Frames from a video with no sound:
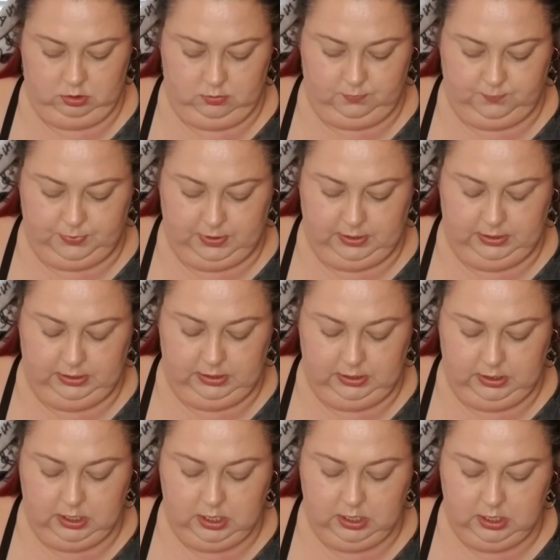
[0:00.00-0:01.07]

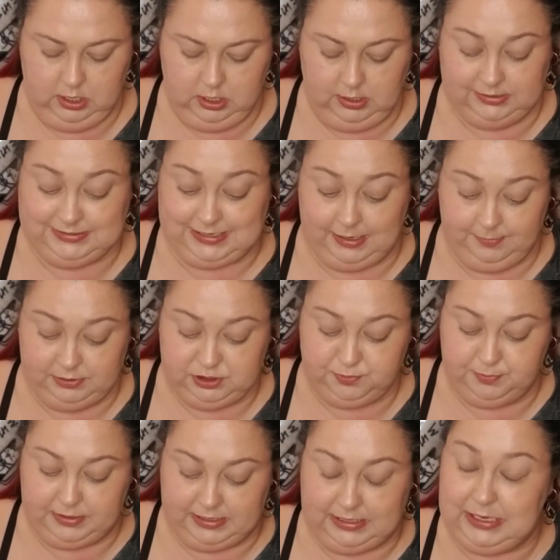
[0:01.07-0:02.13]
Buddy, his name is
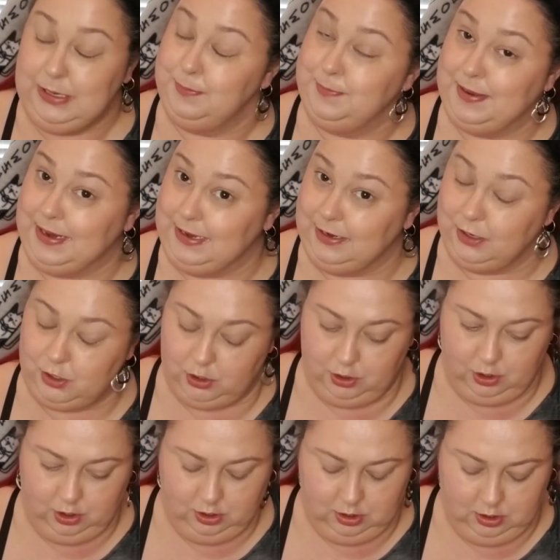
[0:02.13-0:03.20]
Buddy
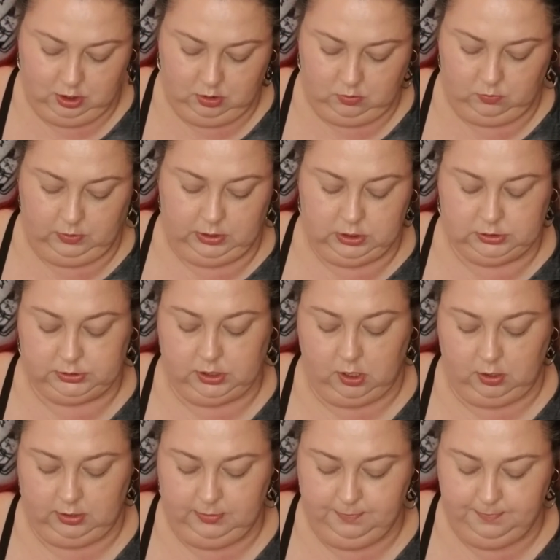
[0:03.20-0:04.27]
Bear. We just
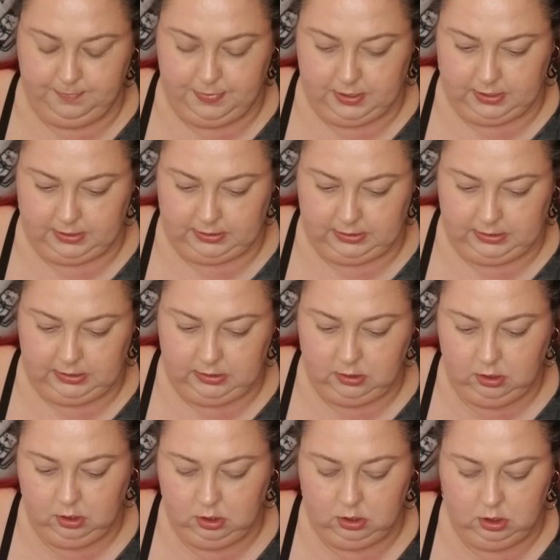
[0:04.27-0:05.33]
call him Buddy.
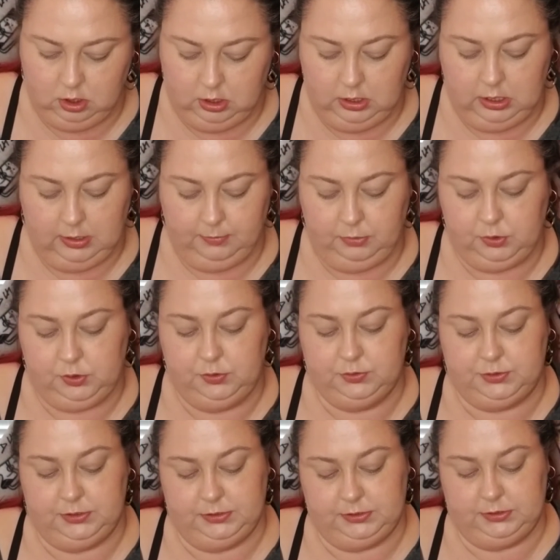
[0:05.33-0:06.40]
I'm gonna use
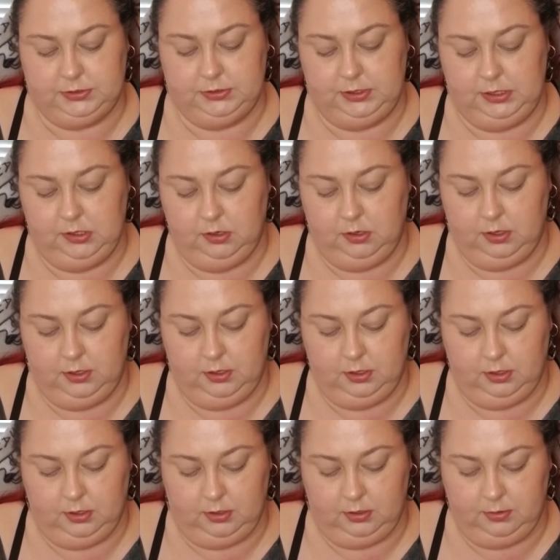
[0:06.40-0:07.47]
this neon,
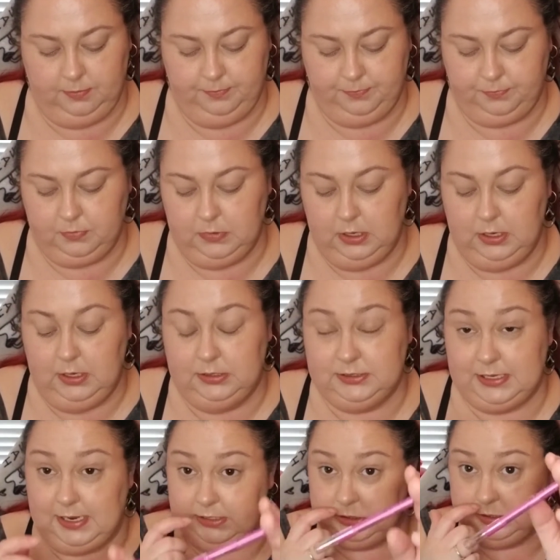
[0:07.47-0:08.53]
it's
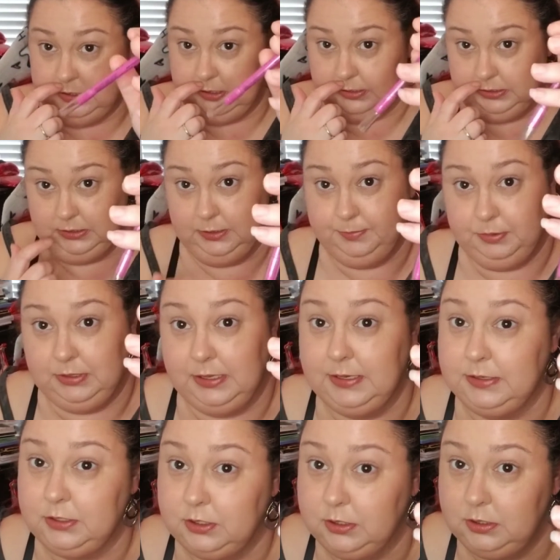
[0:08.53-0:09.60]
actually a lip
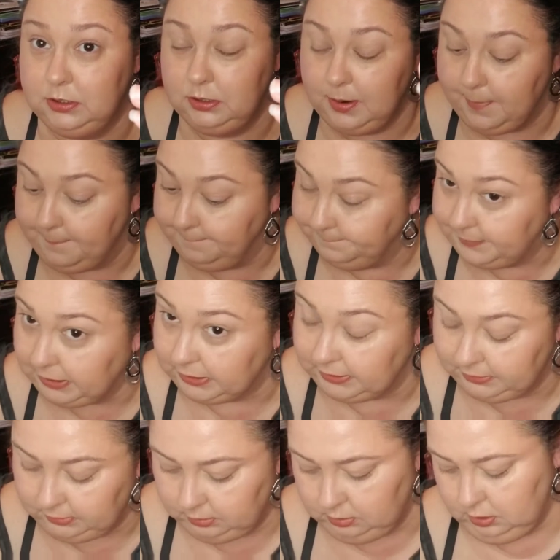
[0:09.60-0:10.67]
liner,
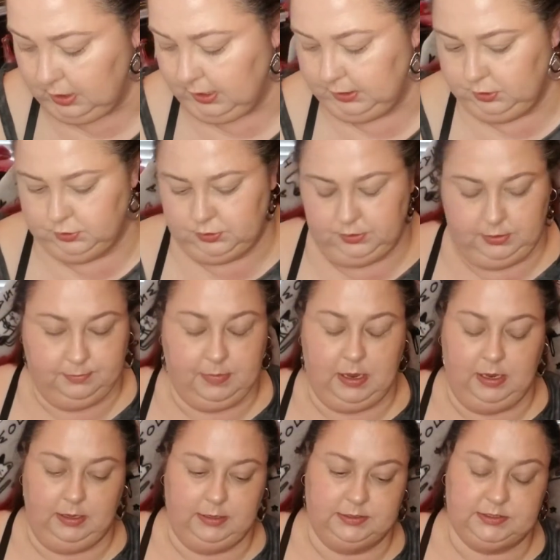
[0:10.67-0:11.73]
but I use it in my
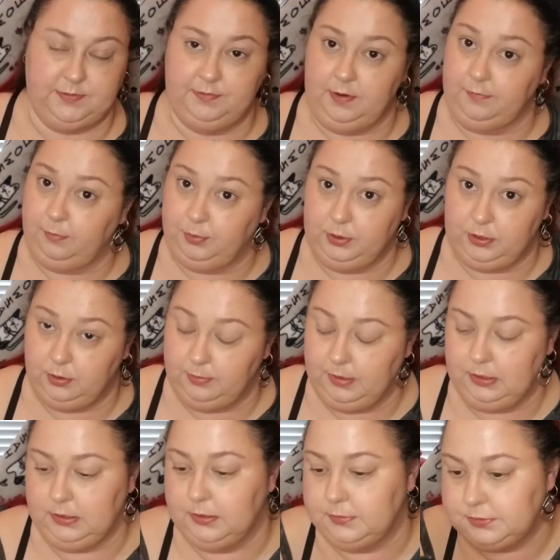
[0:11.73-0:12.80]
eyes. I've never put it on my
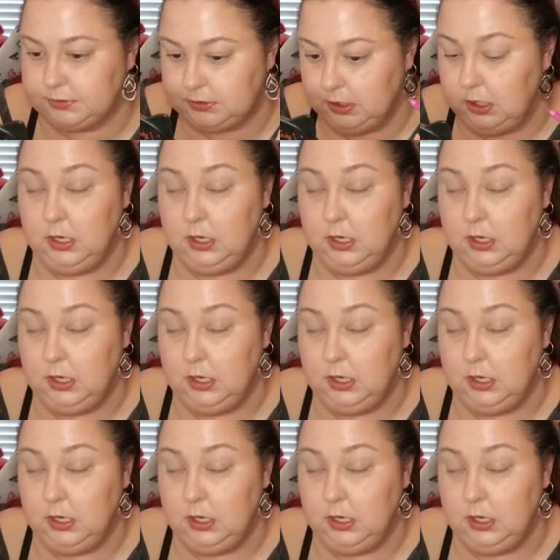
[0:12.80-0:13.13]
lips.